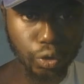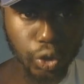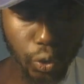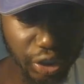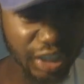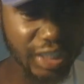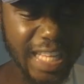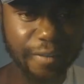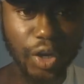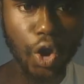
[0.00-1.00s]
those coaching
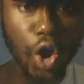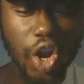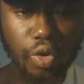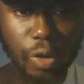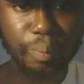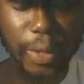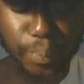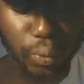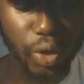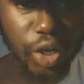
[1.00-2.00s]
staff. They're all good
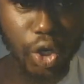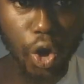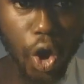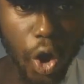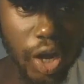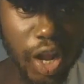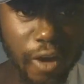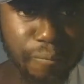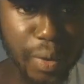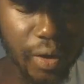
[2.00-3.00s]
people. They all
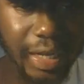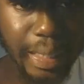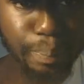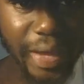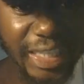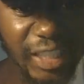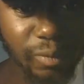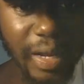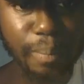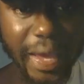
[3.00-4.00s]
love Maryland. They're passionate
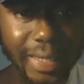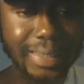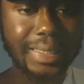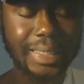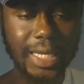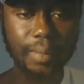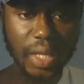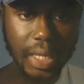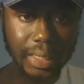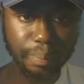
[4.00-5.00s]
about making this team
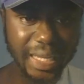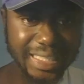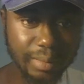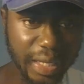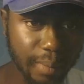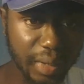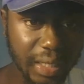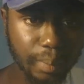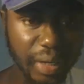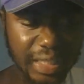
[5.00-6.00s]
the best team they can be
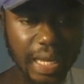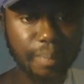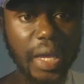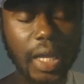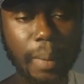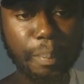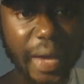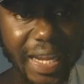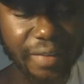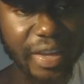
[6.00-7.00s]
in the Big Ten, being
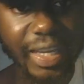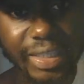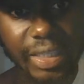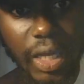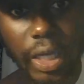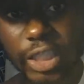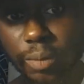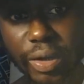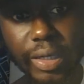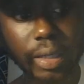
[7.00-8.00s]
competitive against
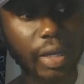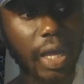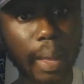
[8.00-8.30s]
some of the